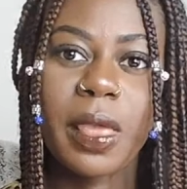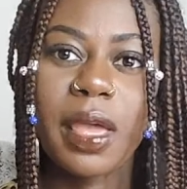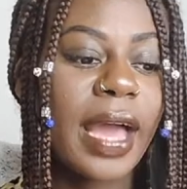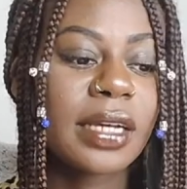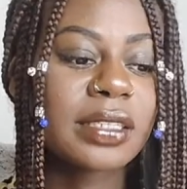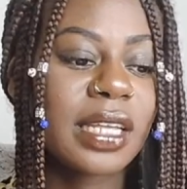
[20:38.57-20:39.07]

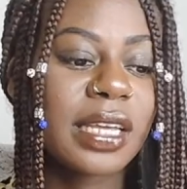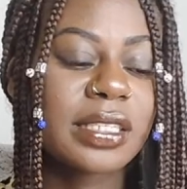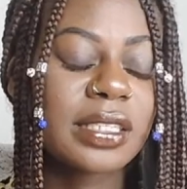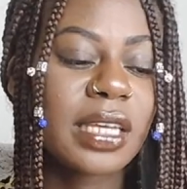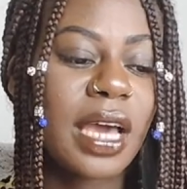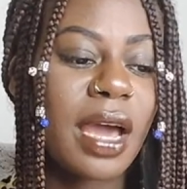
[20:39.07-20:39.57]
As a
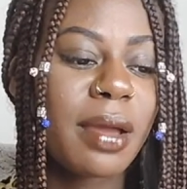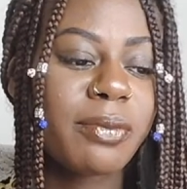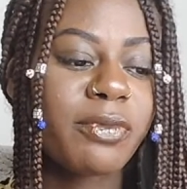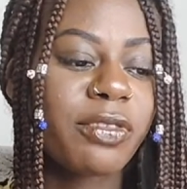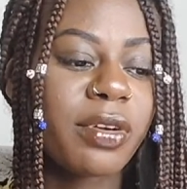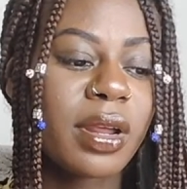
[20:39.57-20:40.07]
time
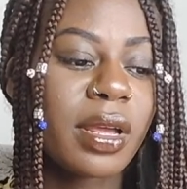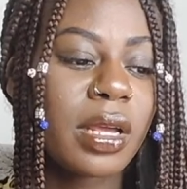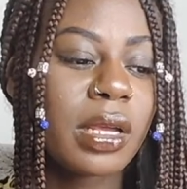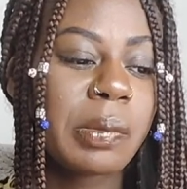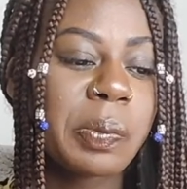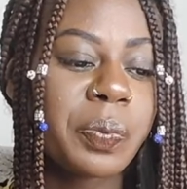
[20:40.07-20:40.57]

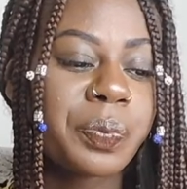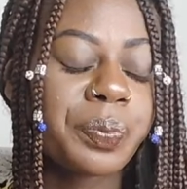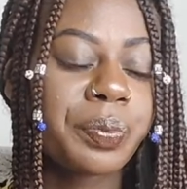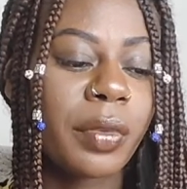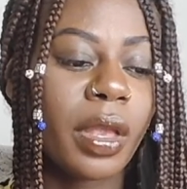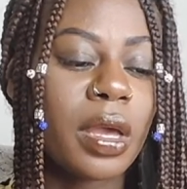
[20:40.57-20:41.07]
frame,
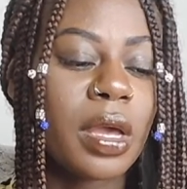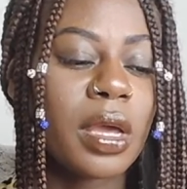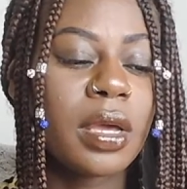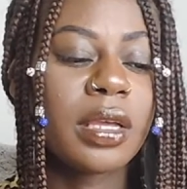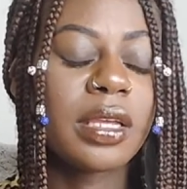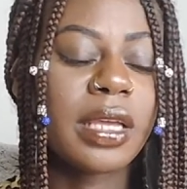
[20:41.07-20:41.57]

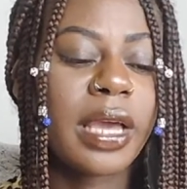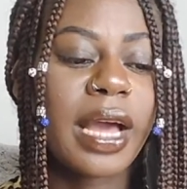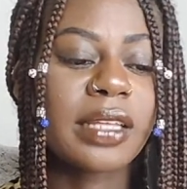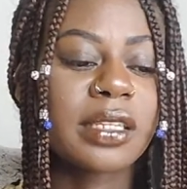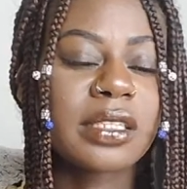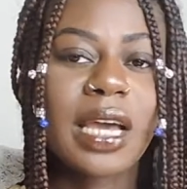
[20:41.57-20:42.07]

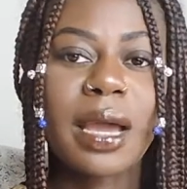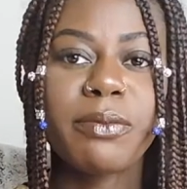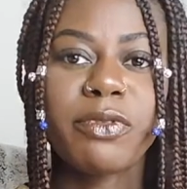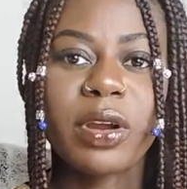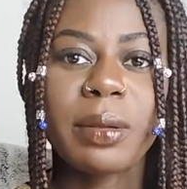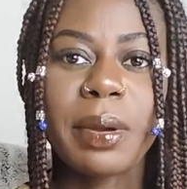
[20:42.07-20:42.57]
as a time
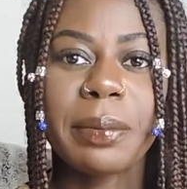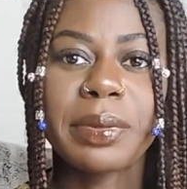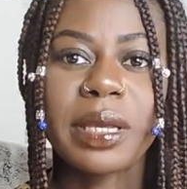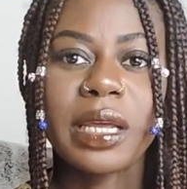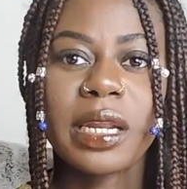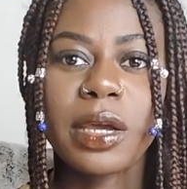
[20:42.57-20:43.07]
frame, I'm
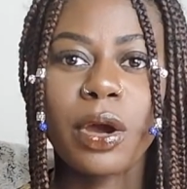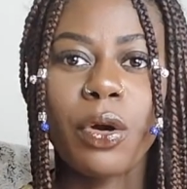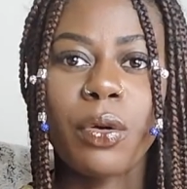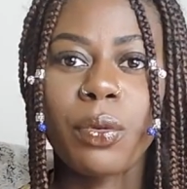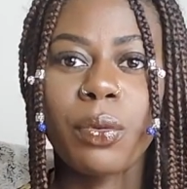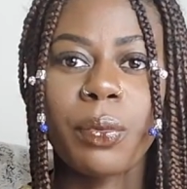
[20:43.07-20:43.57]
getting
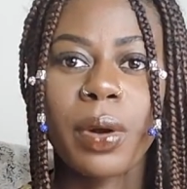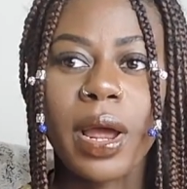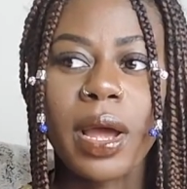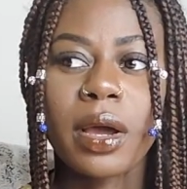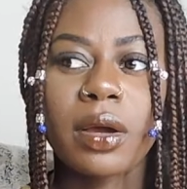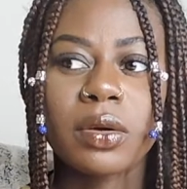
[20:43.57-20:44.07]

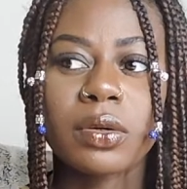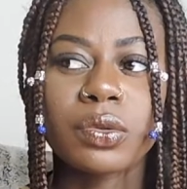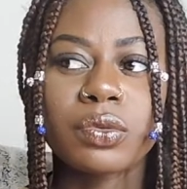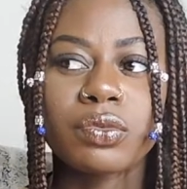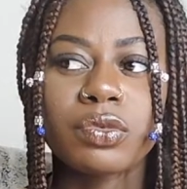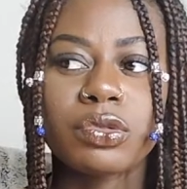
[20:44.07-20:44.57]

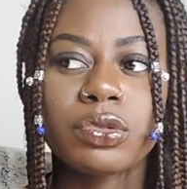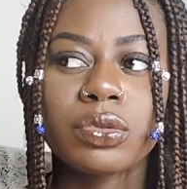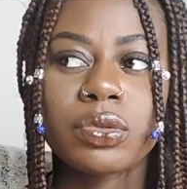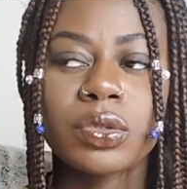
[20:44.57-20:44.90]
around